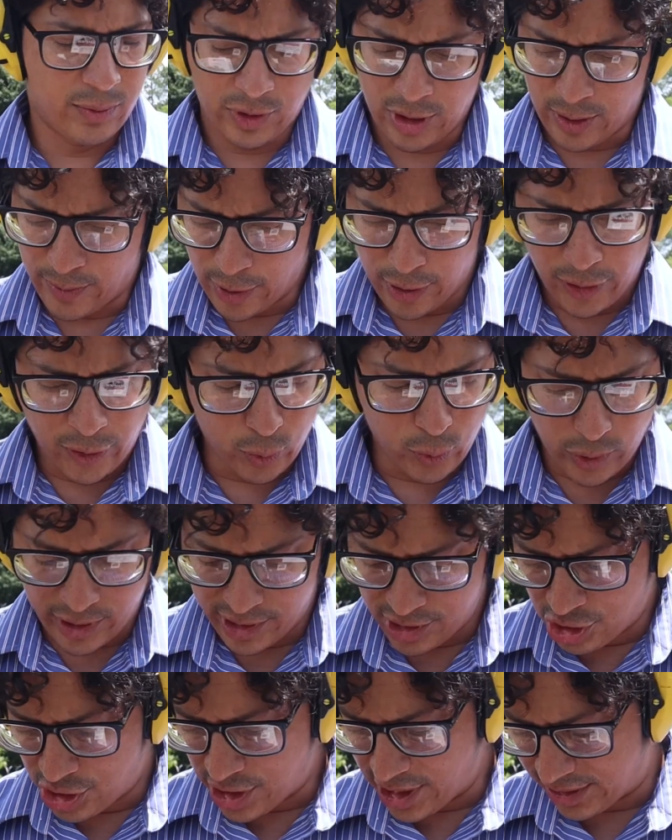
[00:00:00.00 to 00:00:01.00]
They're both
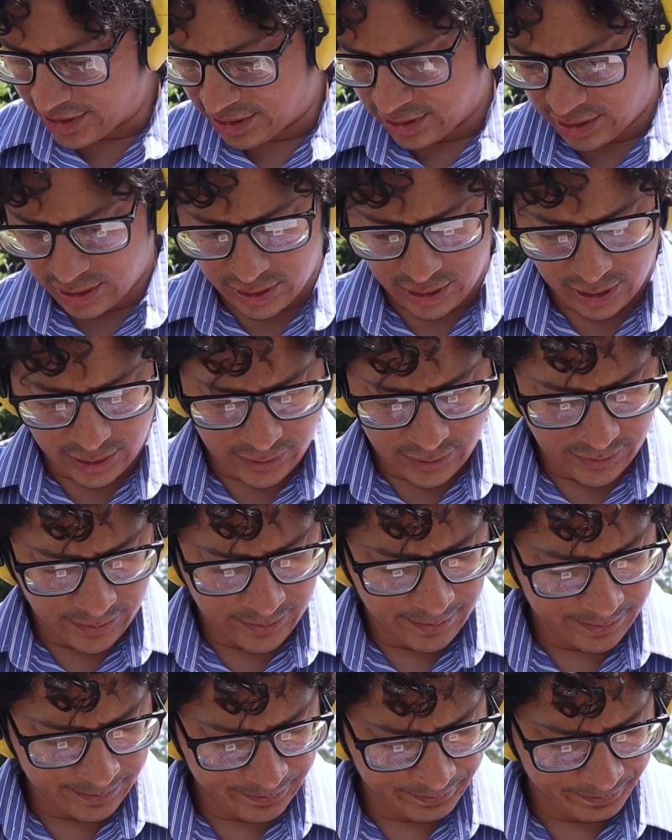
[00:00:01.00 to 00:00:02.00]
Winchester.
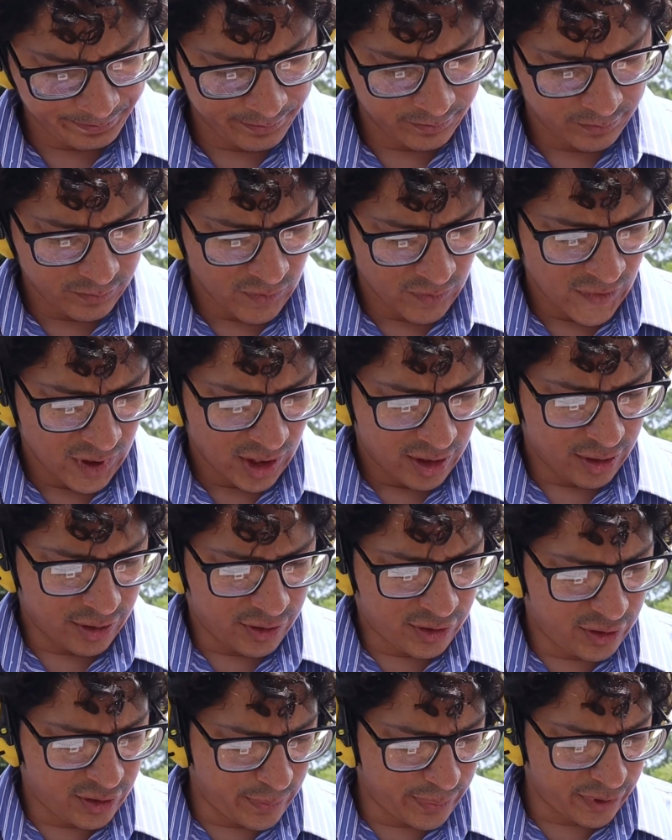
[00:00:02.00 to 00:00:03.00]

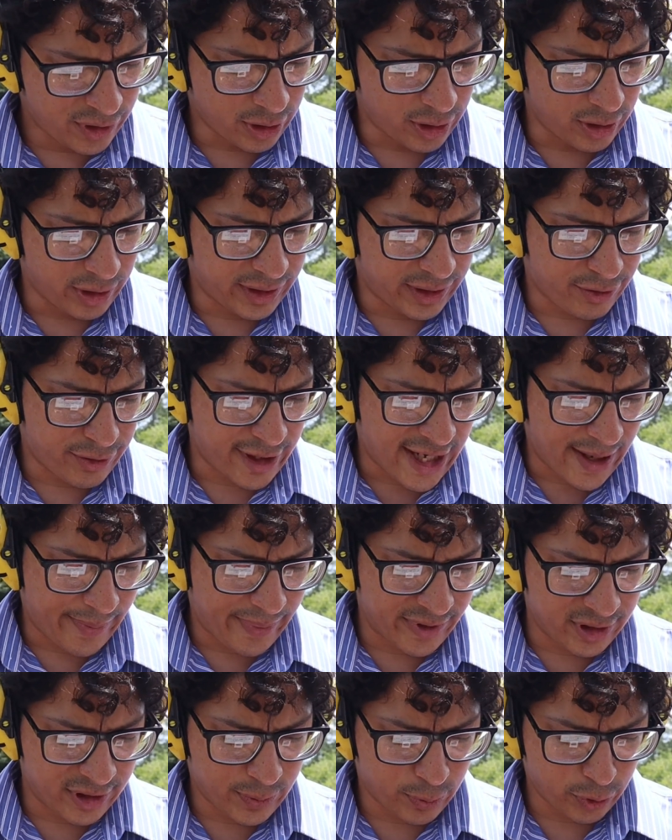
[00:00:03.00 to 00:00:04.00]
The Super Target
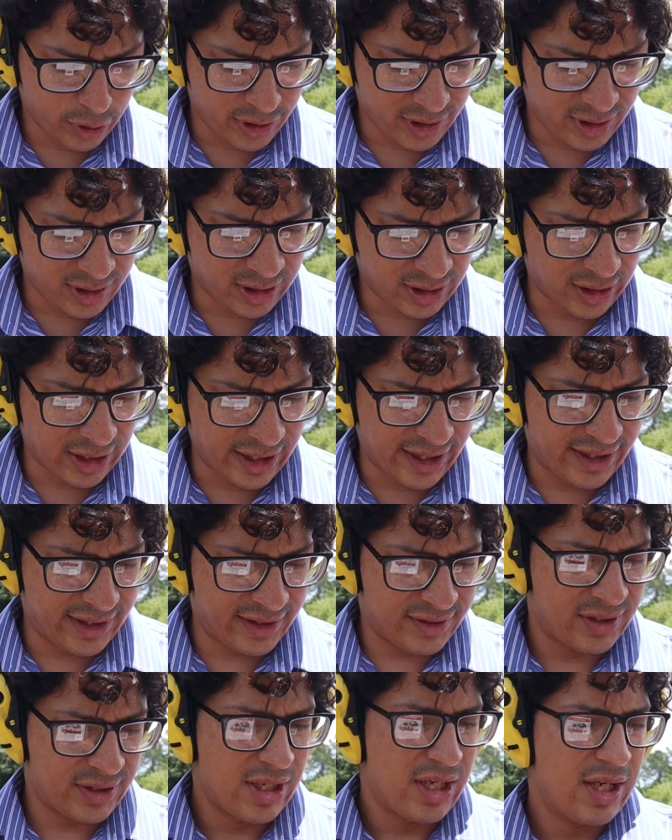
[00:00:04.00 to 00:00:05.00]
Trap and Sports
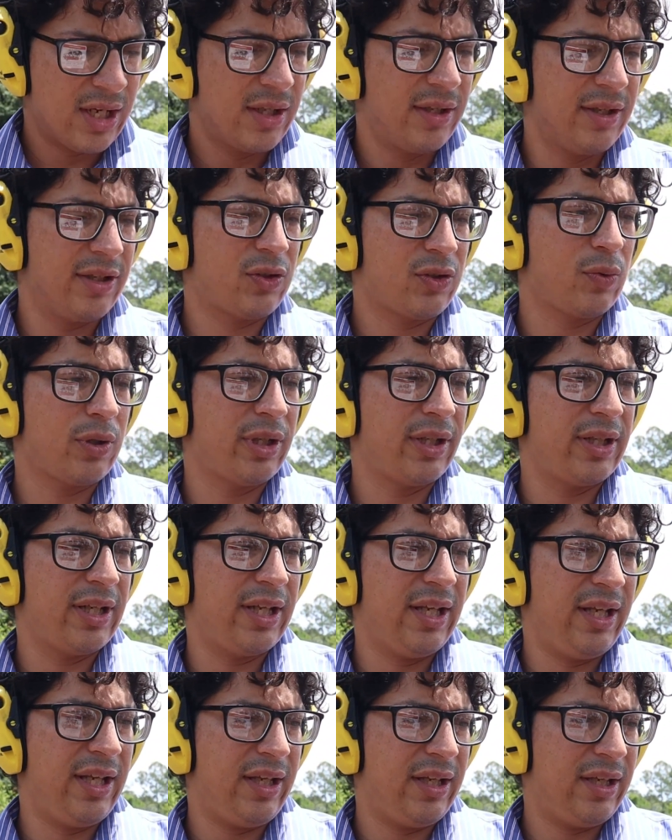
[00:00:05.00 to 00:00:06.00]
Clays. This one
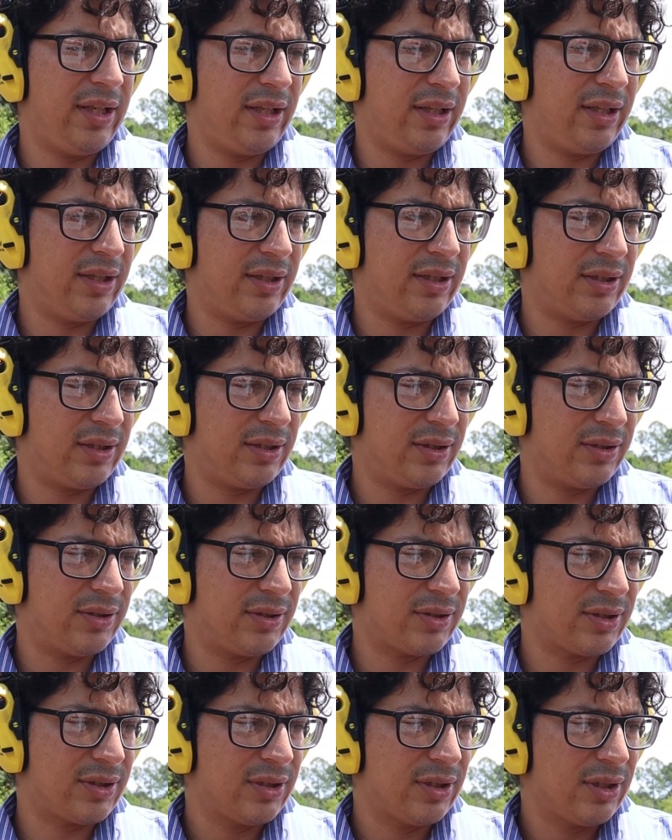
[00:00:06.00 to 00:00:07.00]

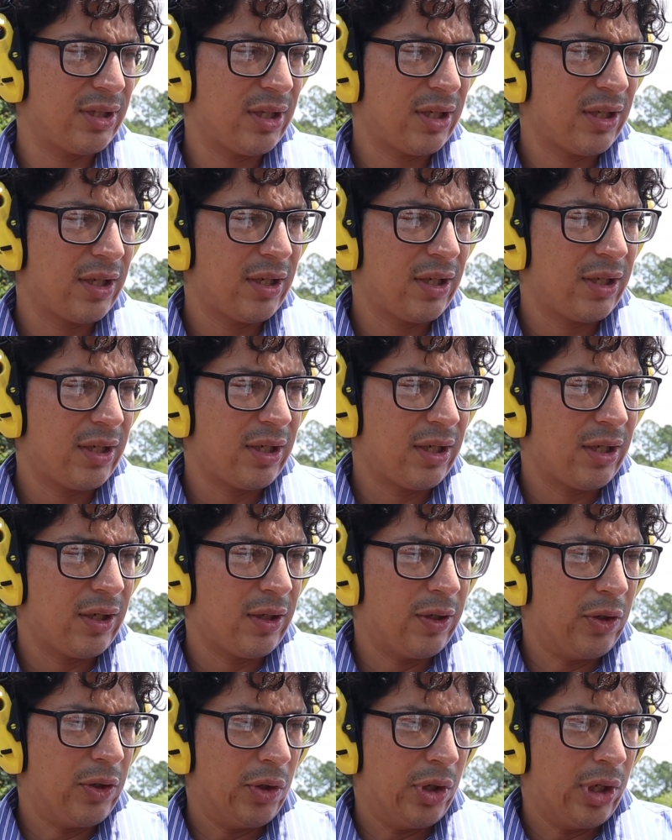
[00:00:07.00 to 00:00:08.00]
is
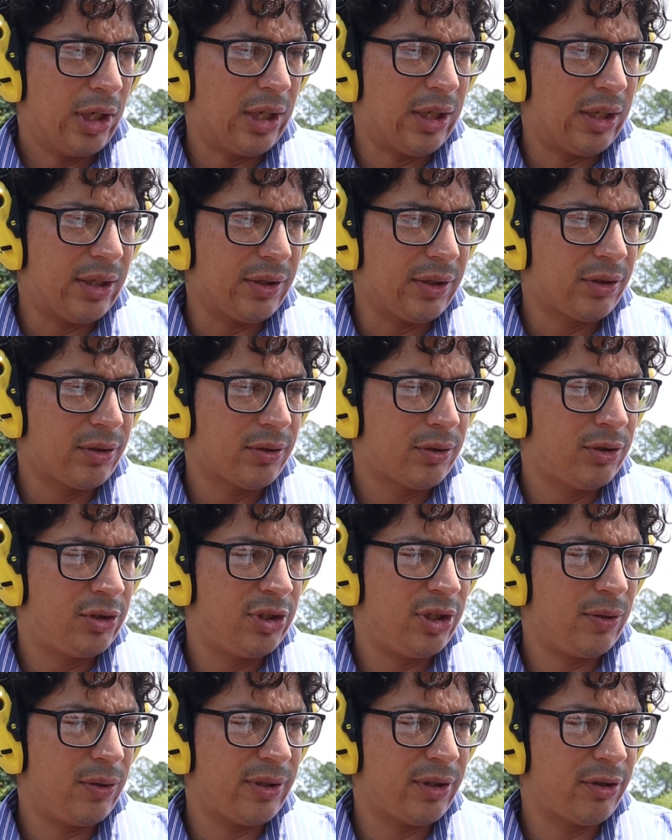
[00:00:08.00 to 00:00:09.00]
2
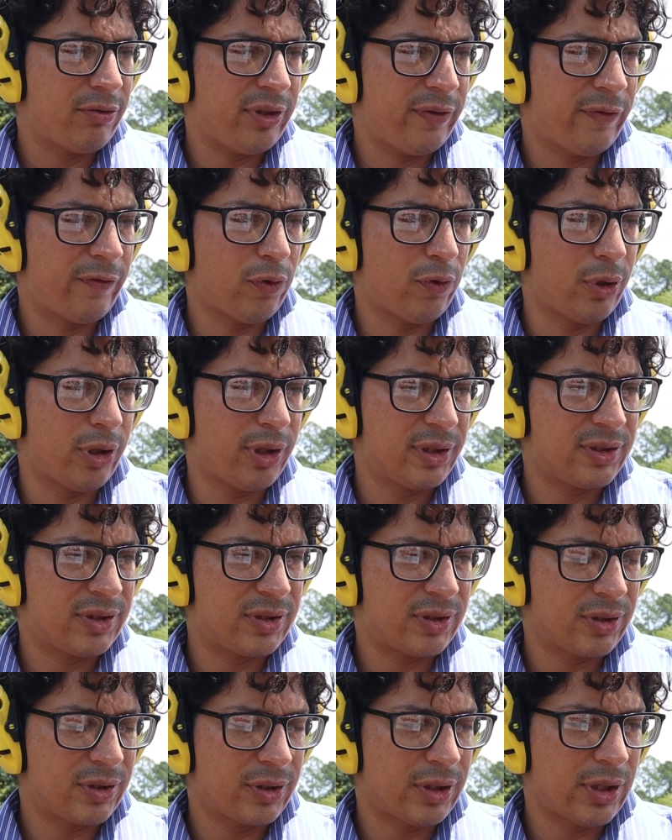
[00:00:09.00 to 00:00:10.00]

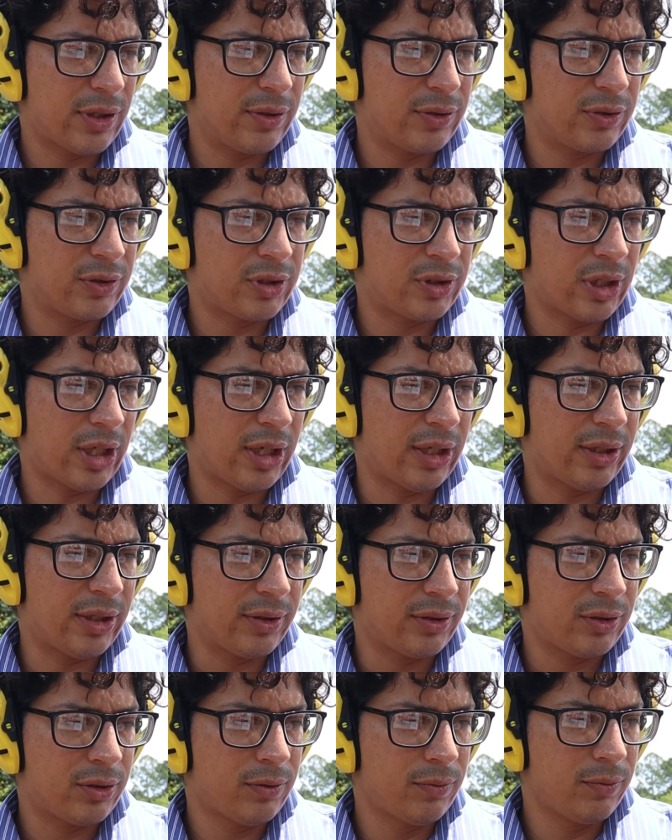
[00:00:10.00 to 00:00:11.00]
3/4, goes
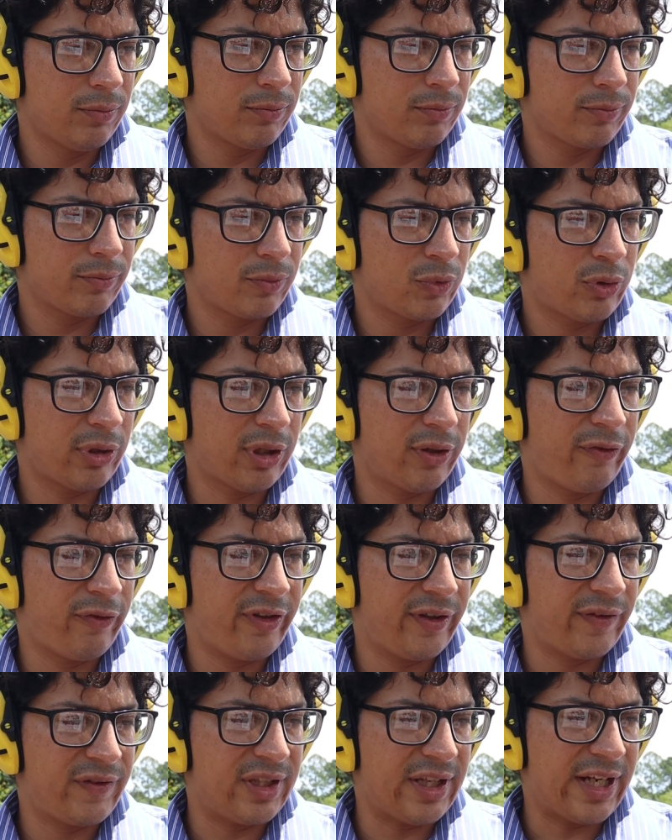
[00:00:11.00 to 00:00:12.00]

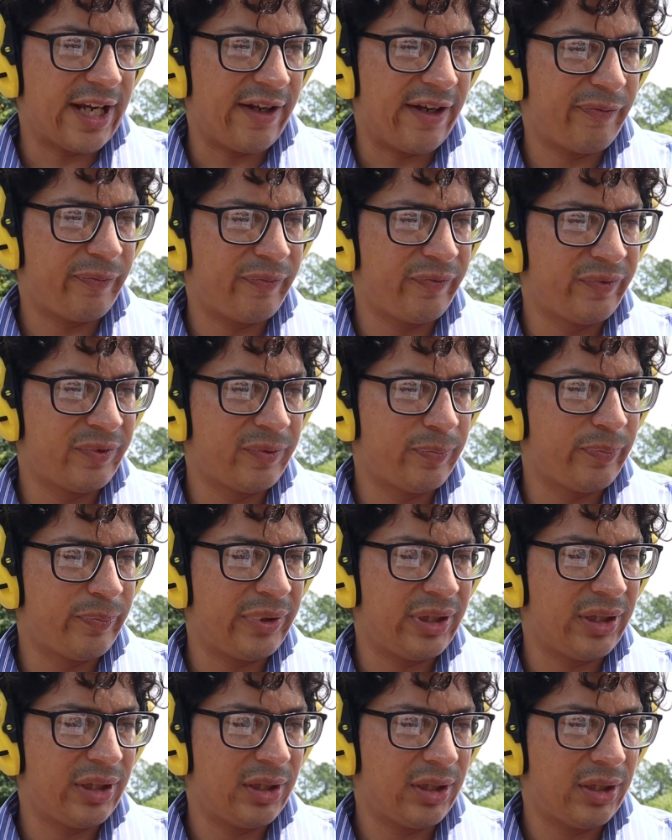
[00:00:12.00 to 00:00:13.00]
1250
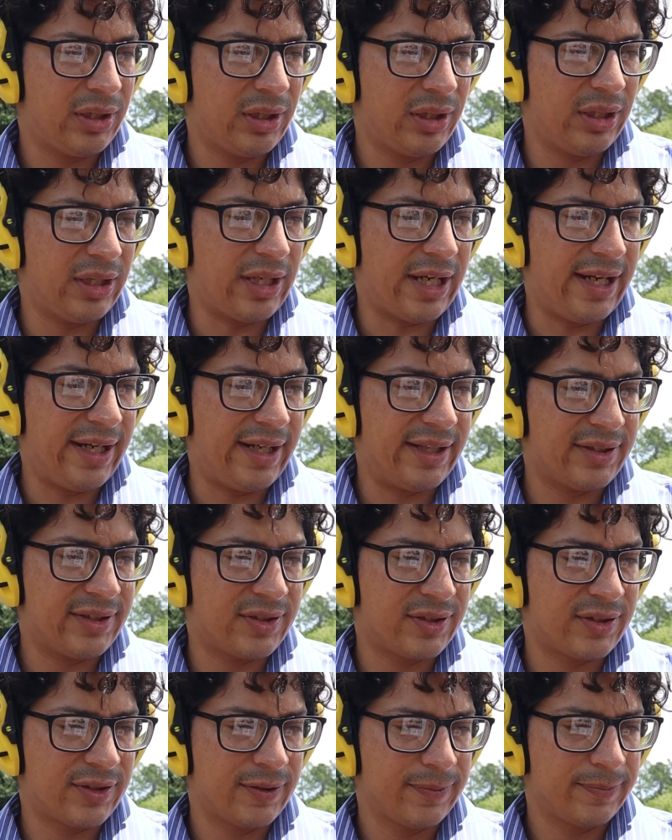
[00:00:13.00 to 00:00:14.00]

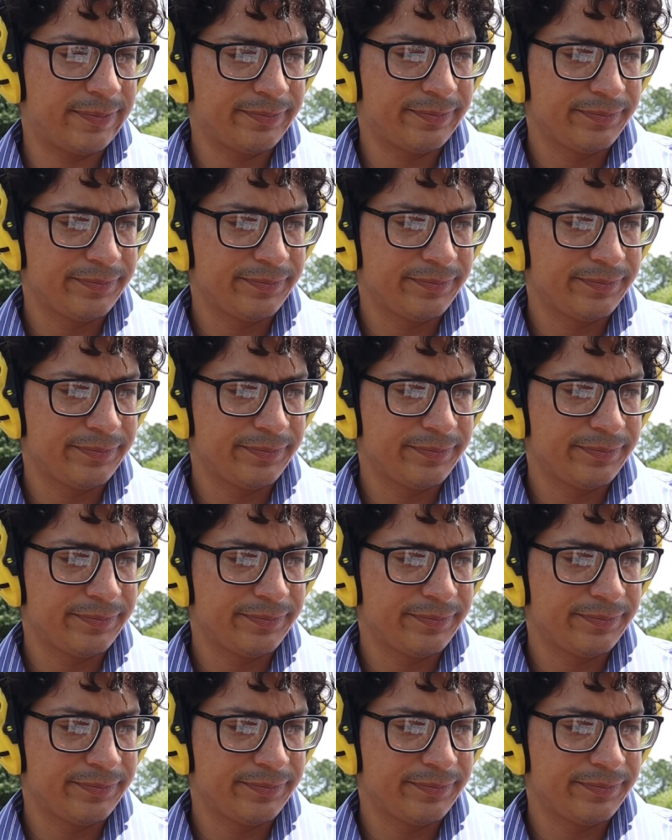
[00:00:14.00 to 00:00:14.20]
FPS,